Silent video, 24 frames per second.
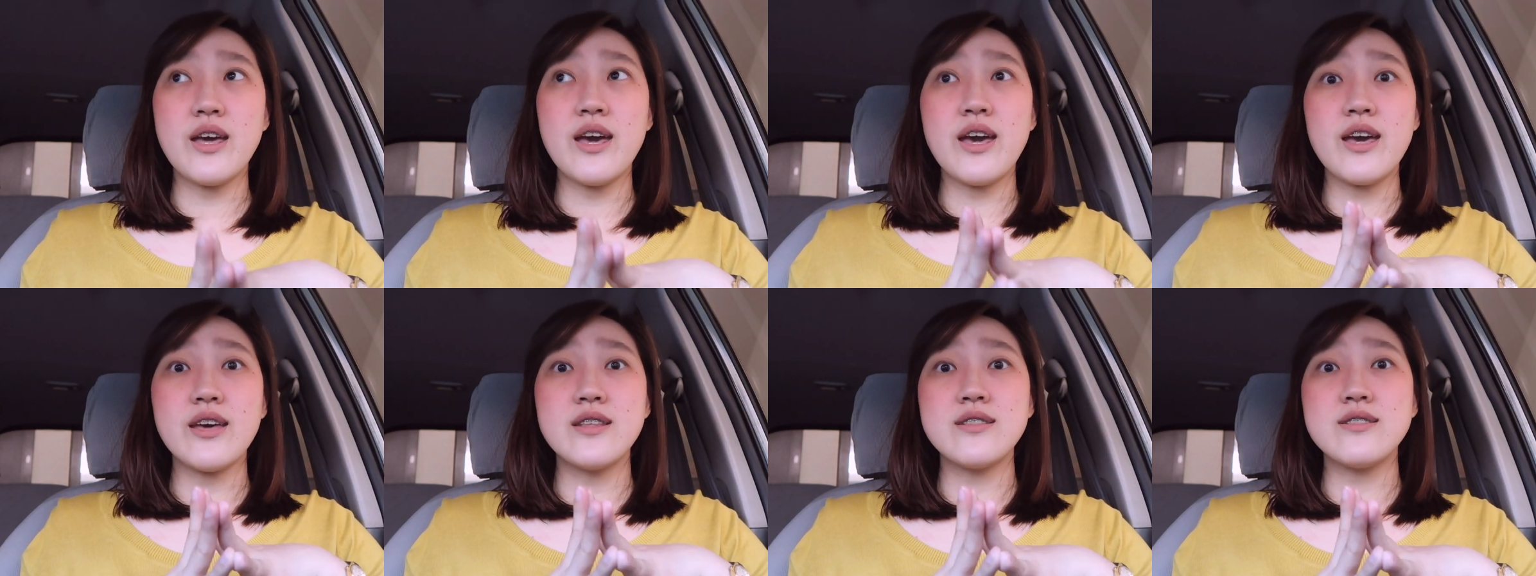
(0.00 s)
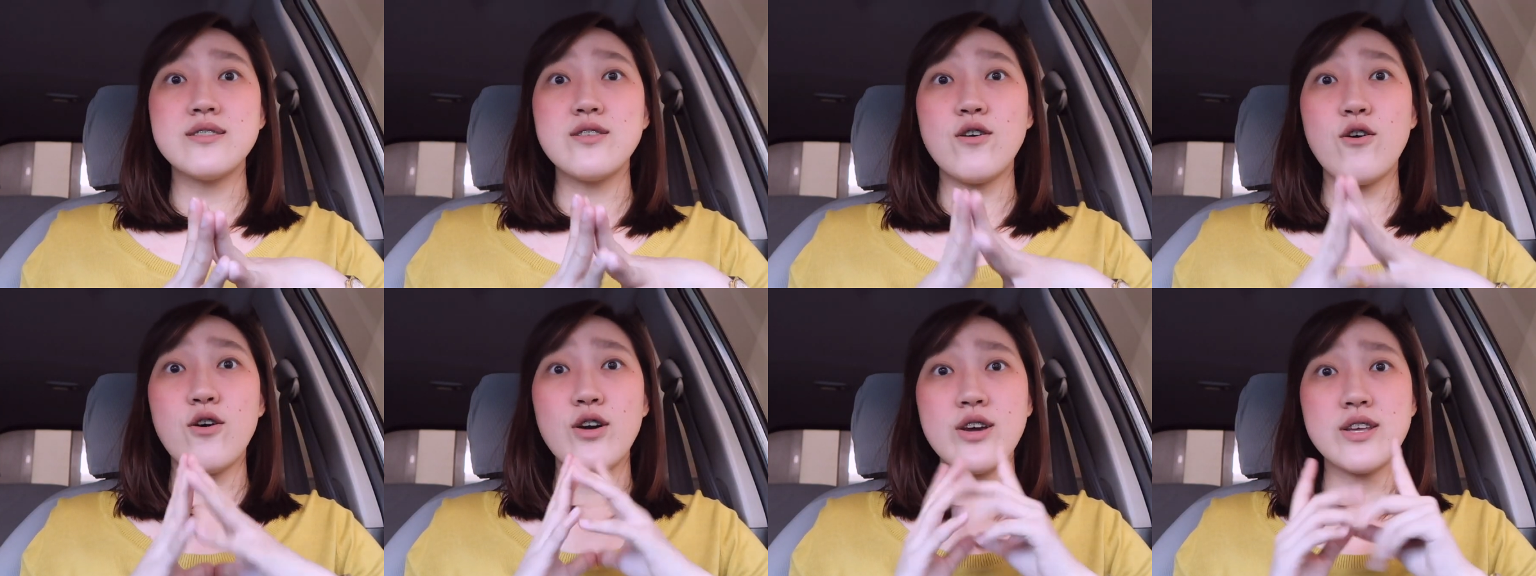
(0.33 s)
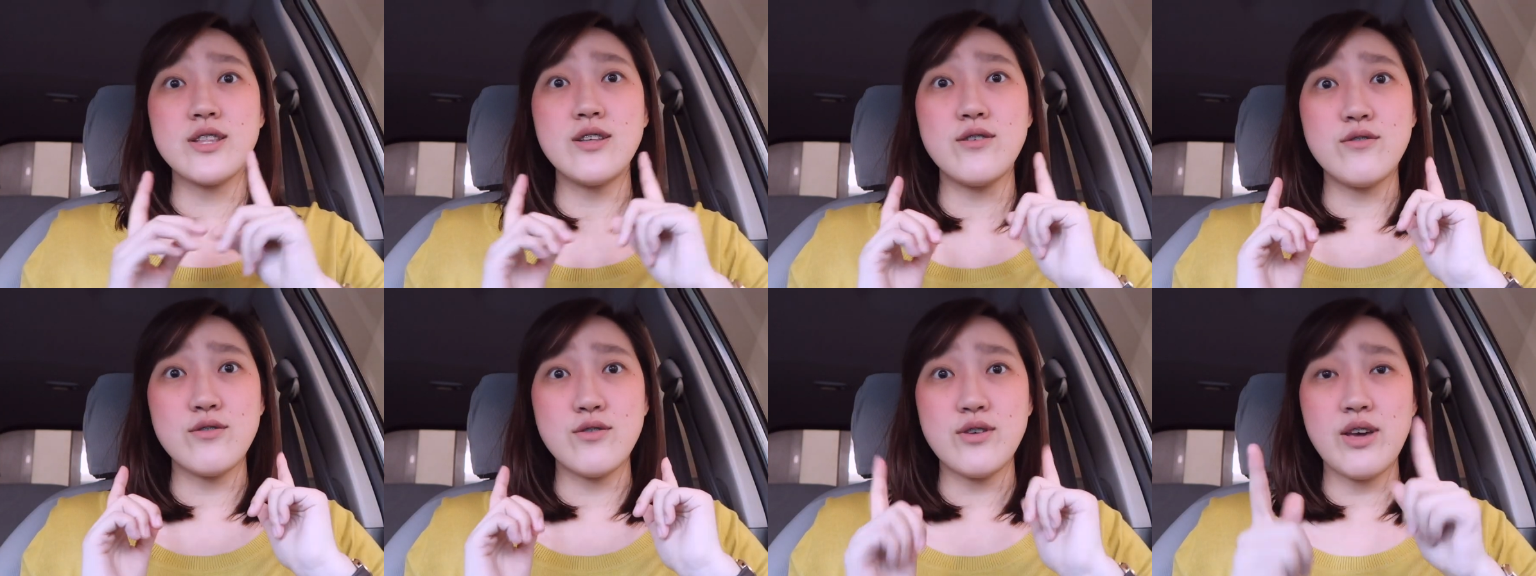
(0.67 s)
and
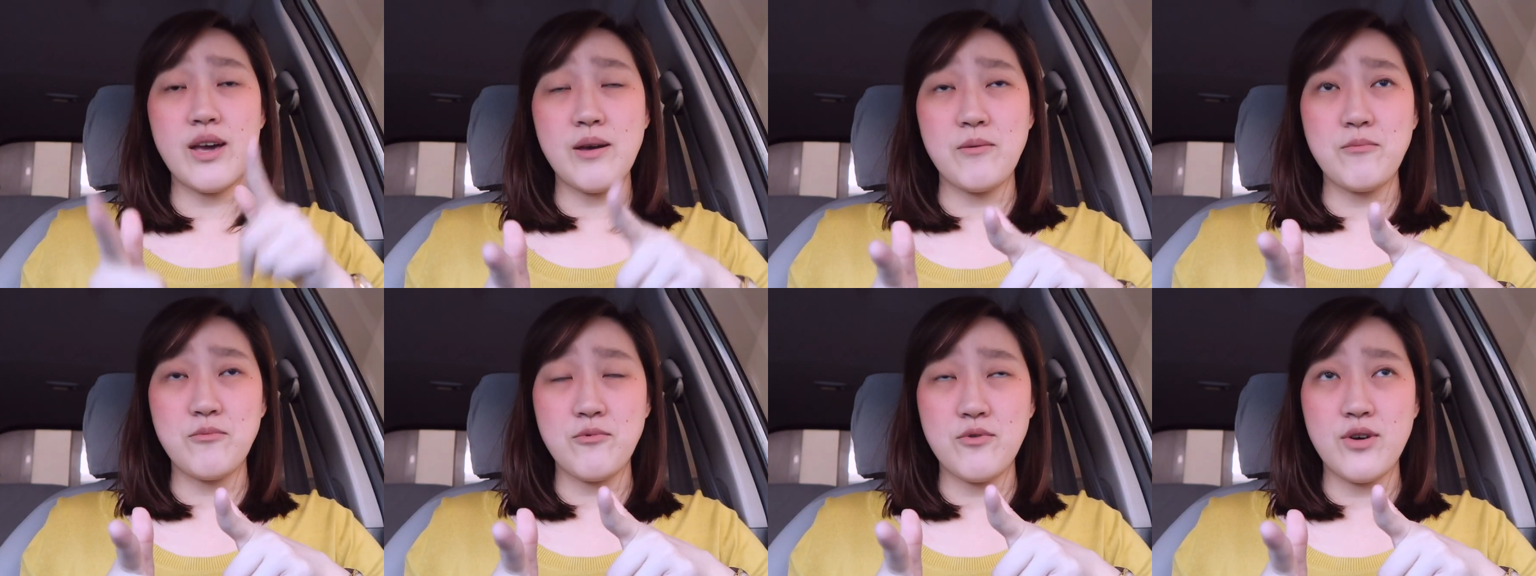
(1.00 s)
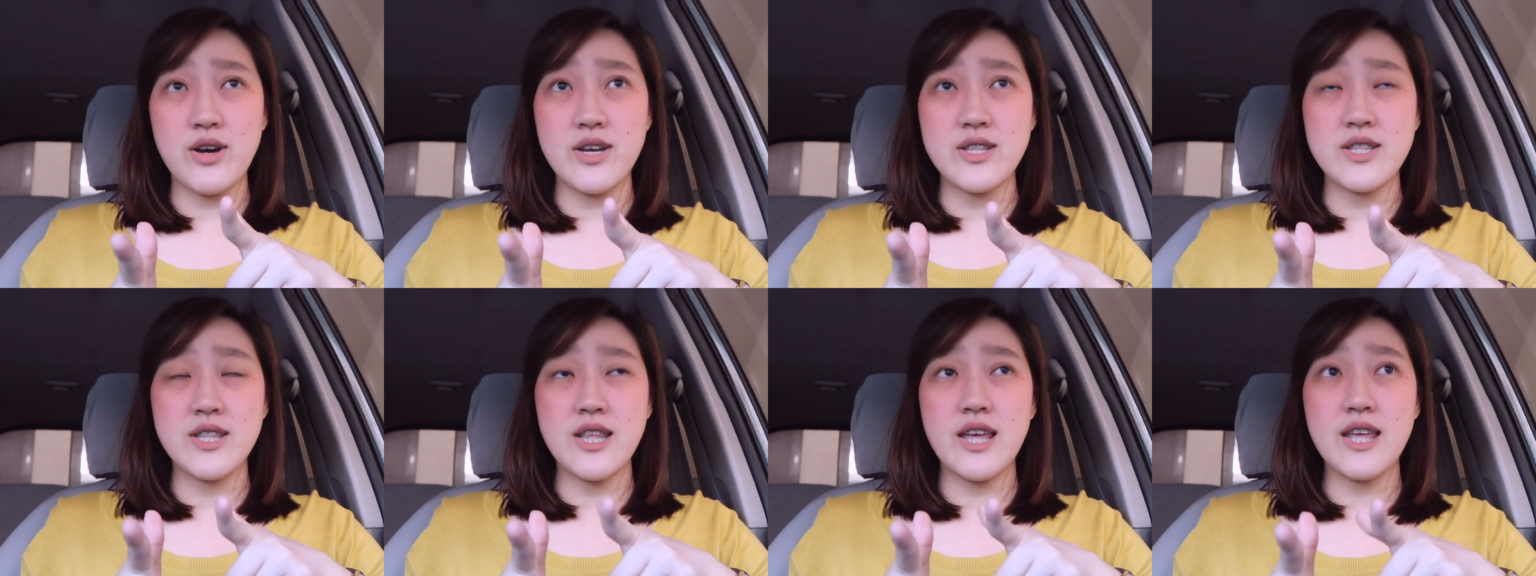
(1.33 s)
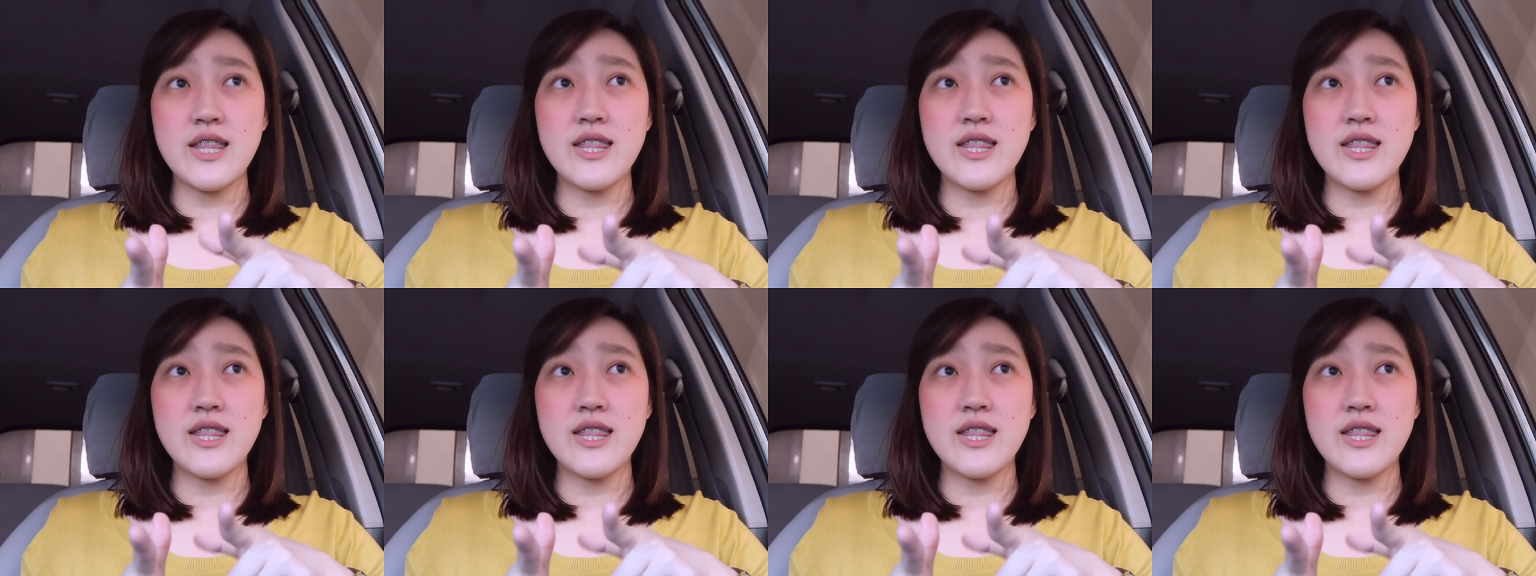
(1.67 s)
okay daw yung M1.